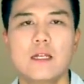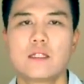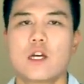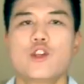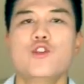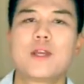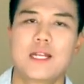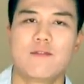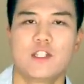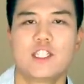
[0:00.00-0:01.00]
tell you can
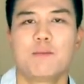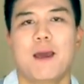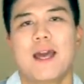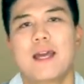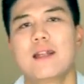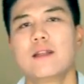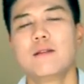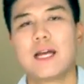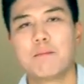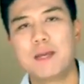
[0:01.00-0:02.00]
never
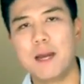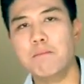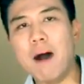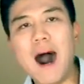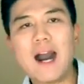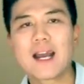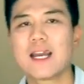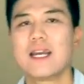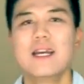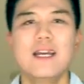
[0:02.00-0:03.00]
spend, like be a
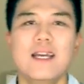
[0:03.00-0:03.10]
monk.